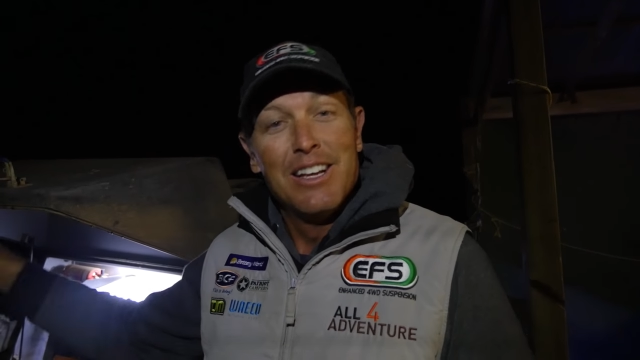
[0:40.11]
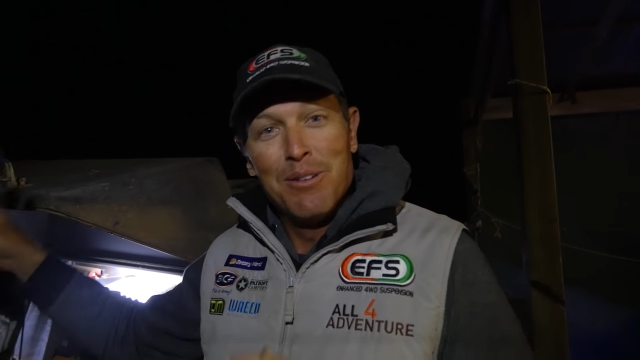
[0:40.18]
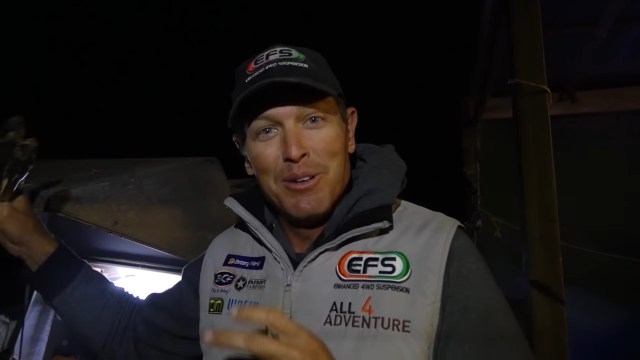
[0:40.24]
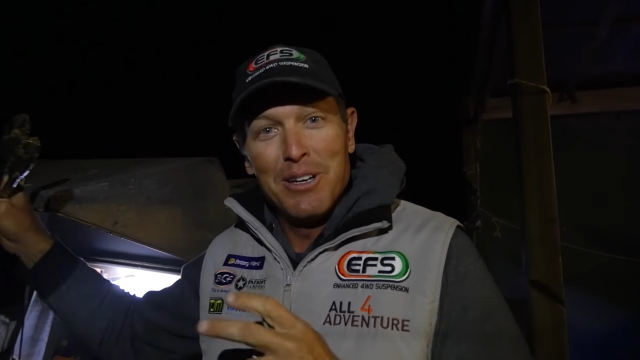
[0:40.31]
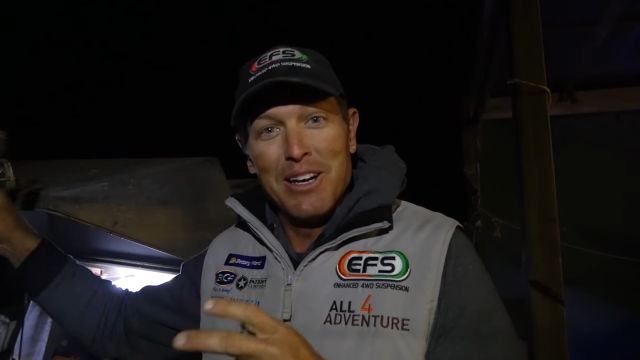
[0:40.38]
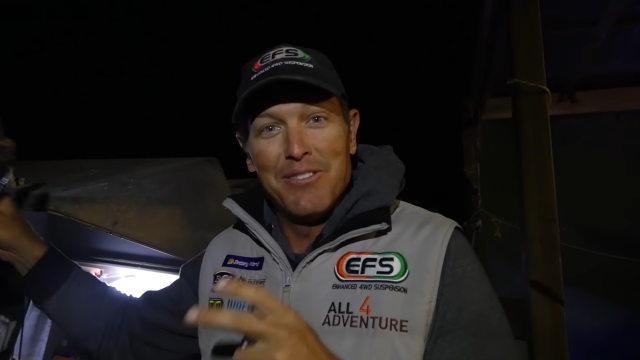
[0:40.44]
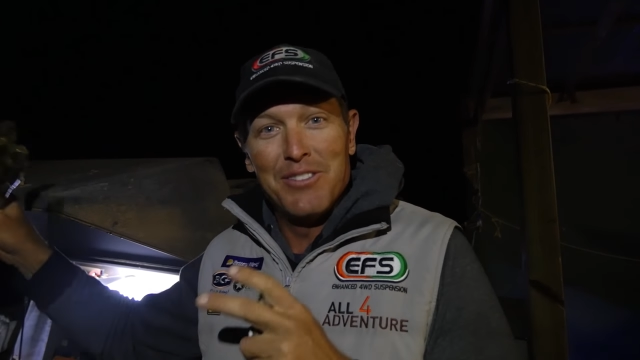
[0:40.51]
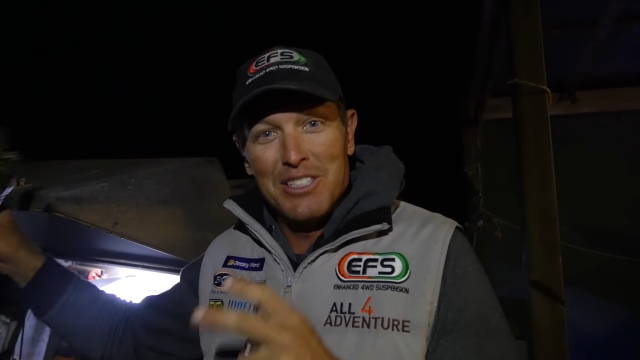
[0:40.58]
We're
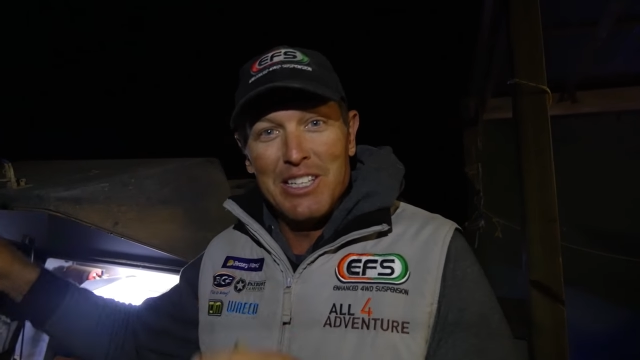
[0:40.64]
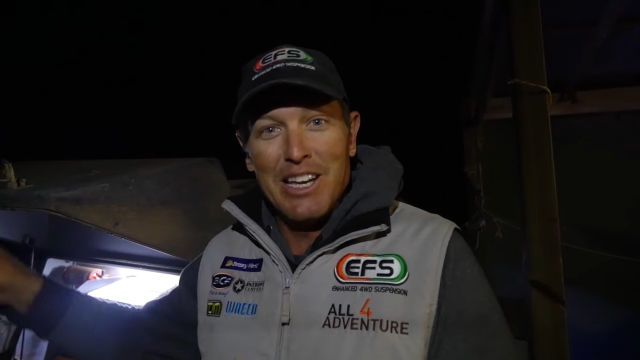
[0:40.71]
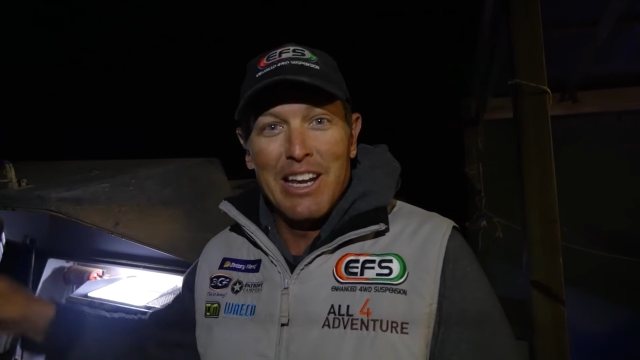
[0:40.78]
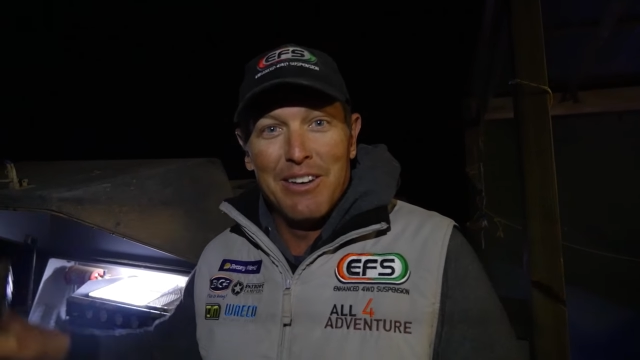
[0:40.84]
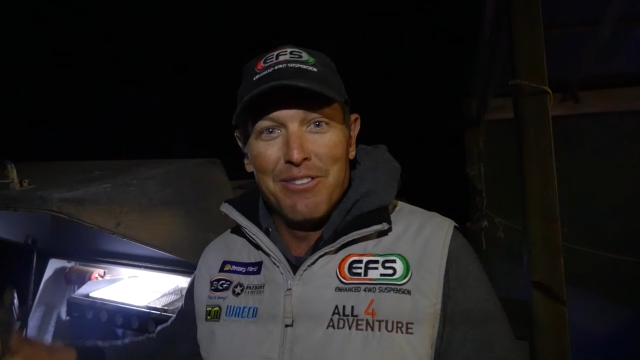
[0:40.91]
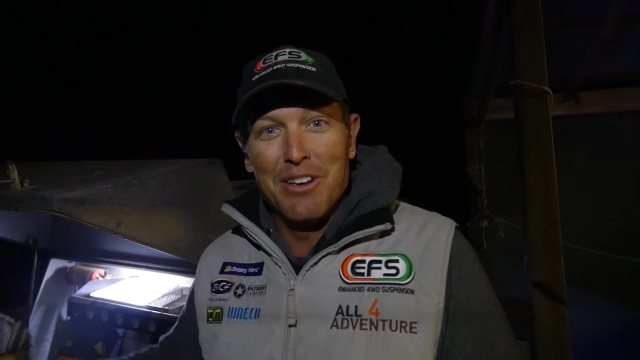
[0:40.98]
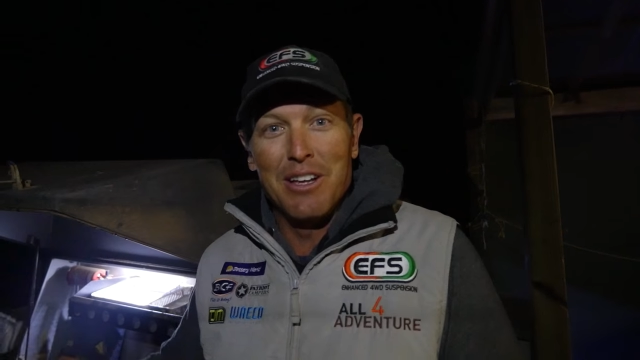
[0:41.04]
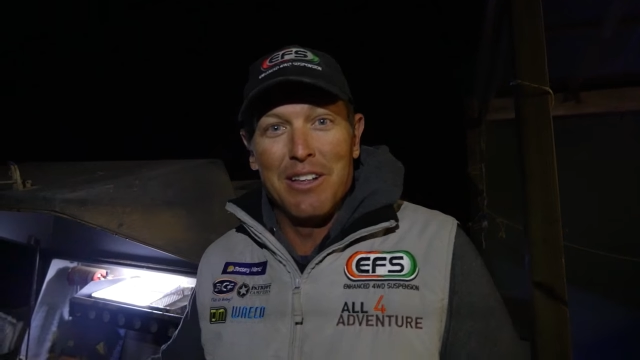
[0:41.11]
gonna have the
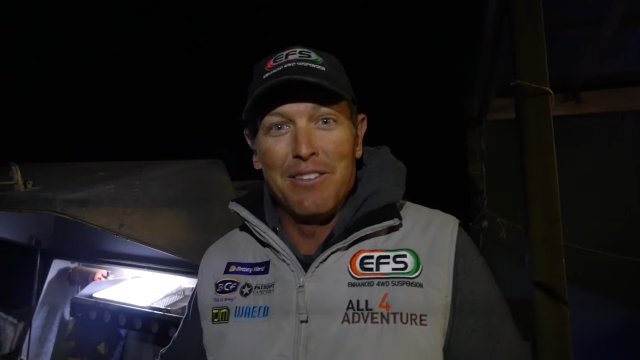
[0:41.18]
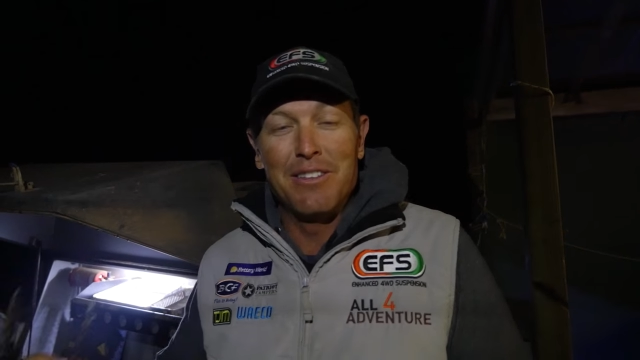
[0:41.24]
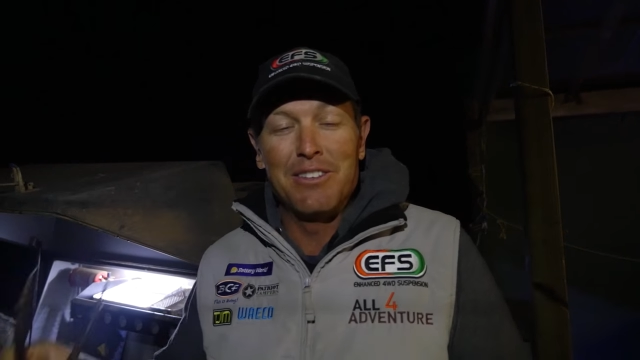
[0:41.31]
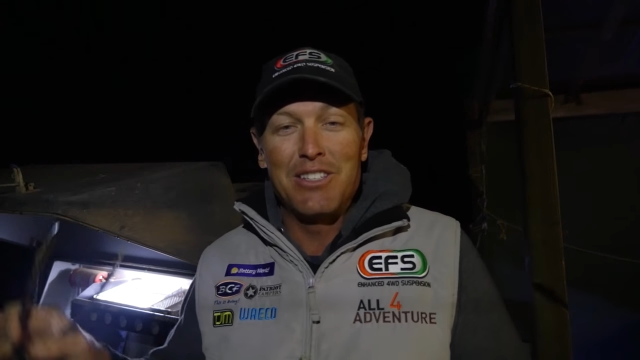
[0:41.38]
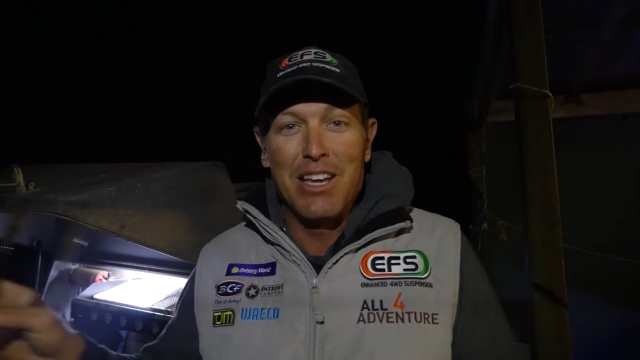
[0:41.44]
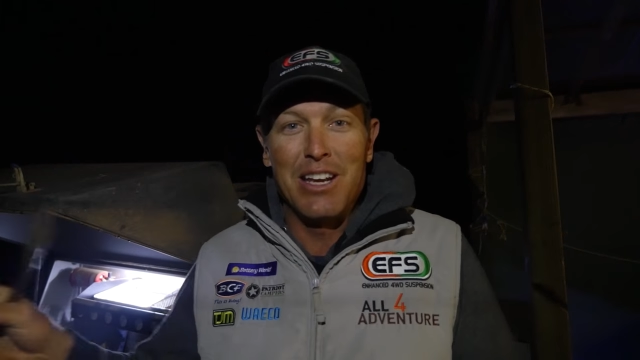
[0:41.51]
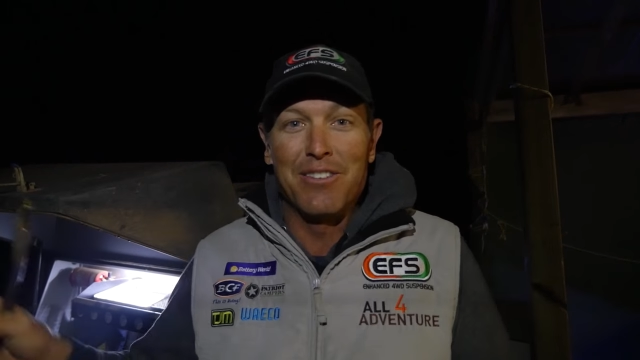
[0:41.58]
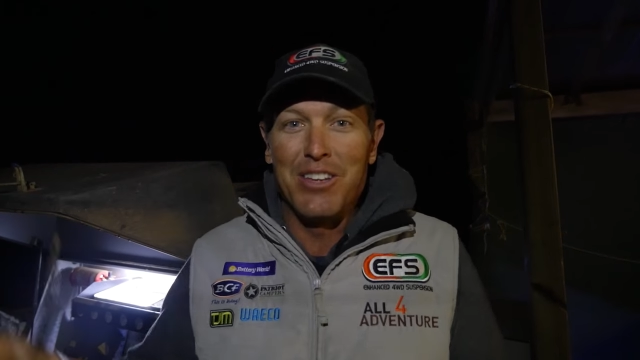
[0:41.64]
sound of, our,
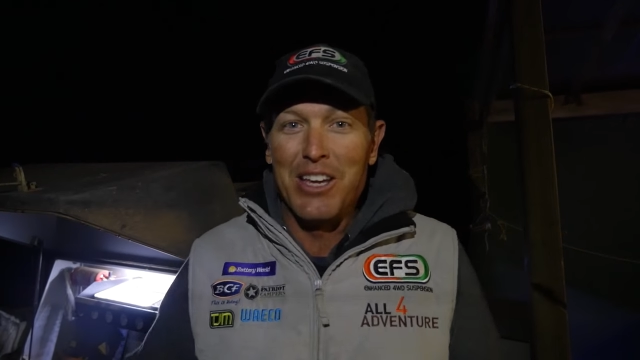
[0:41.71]
sound of